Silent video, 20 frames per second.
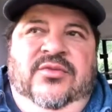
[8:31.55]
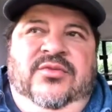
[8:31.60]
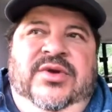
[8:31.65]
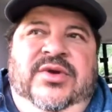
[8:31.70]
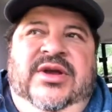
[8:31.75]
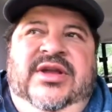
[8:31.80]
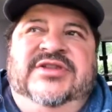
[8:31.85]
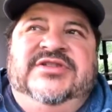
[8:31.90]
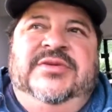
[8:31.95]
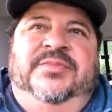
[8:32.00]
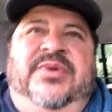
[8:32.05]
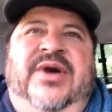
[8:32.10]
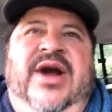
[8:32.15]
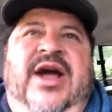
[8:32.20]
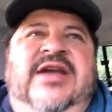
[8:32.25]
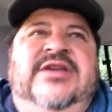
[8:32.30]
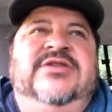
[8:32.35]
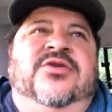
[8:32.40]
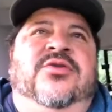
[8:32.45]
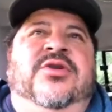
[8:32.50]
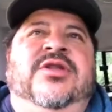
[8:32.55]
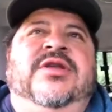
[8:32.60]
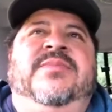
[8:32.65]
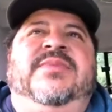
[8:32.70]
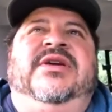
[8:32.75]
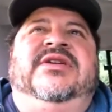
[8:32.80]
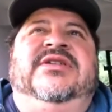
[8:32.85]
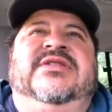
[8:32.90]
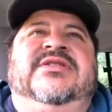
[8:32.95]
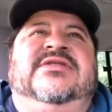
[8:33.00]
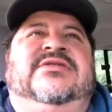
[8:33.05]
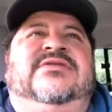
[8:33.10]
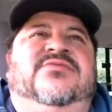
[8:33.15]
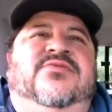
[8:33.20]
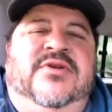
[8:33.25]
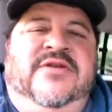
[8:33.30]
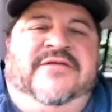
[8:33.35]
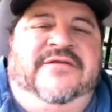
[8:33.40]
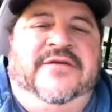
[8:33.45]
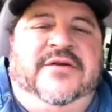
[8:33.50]
We get surprised only because
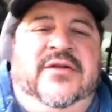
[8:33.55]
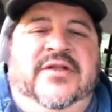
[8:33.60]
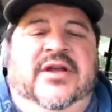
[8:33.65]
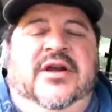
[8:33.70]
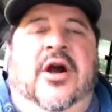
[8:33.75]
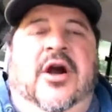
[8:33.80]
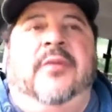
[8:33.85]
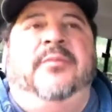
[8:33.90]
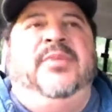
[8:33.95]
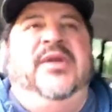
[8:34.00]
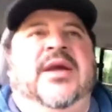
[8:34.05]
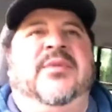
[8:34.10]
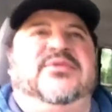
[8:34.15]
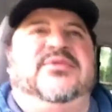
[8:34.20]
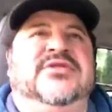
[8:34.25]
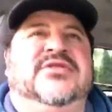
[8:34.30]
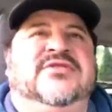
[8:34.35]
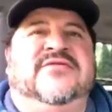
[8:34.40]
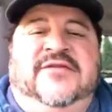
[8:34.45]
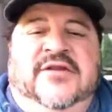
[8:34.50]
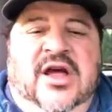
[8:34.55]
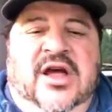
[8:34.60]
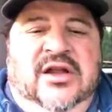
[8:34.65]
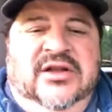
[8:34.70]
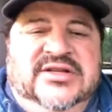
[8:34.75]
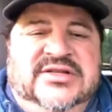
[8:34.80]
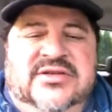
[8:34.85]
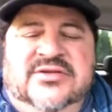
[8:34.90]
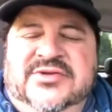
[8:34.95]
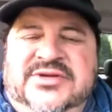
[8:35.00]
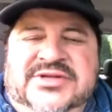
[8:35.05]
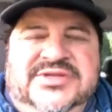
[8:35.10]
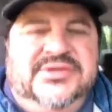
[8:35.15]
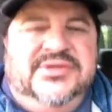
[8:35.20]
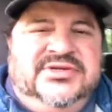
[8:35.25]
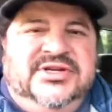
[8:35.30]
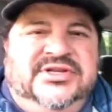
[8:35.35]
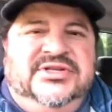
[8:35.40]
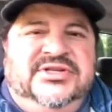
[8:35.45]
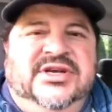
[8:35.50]
we feel that our plan was flawless. And there is no
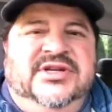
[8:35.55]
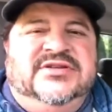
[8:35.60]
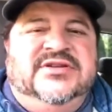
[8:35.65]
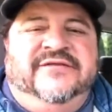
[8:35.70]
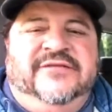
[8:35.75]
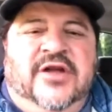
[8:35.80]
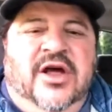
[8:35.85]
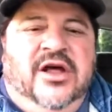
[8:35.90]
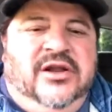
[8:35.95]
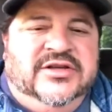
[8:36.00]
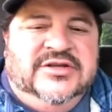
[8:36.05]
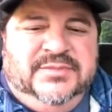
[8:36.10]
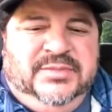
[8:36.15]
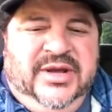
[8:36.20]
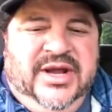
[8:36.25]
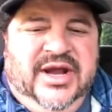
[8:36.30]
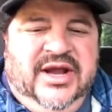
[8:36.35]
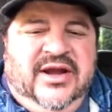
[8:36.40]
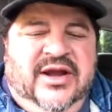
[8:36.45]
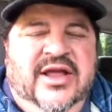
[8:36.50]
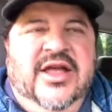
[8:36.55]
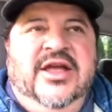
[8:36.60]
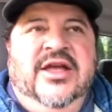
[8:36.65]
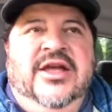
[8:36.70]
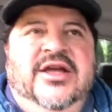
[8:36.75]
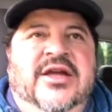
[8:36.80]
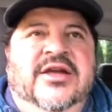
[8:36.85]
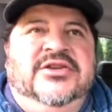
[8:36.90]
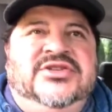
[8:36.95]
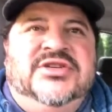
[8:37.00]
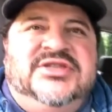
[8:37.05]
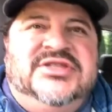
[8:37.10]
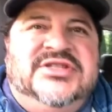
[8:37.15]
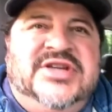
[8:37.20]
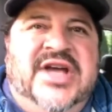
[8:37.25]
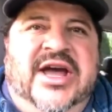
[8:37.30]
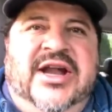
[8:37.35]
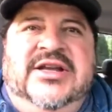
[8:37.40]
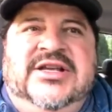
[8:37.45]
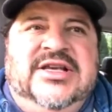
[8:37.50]
such thing as a flawless plan. Just
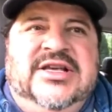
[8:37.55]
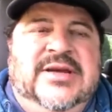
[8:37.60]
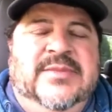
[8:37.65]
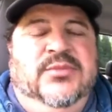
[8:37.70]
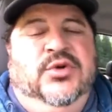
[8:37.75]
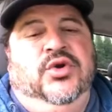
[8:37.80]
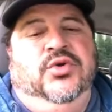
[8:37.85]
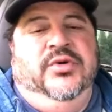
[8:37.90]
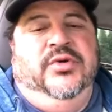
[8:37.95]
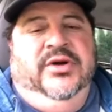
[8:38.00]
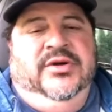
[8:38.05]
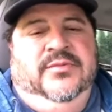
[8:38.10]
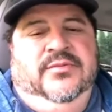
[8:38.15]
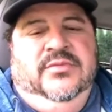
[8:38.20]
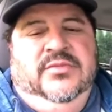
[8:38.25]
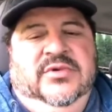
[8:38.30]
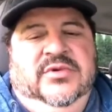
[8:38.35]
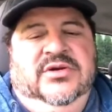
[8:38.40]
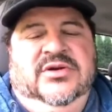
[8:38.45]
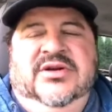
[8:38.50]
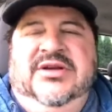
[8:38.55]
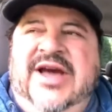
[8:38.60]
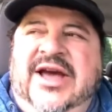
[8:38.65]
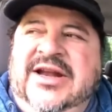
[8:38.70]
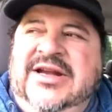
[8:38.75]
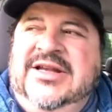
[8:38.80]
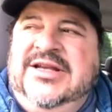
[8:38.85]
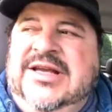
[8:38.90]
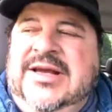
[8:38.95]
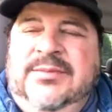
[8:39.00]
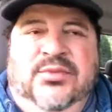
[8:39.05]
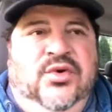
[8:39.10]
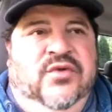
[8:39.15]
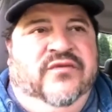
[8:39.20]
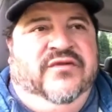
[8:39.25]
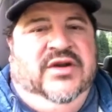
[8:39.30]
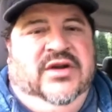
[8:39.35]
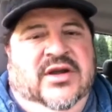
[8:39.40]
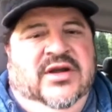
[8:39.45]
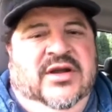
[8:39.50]
got to keep going. You got to keep
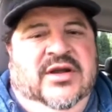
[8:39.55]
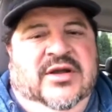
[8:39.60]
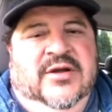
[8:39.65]
moving.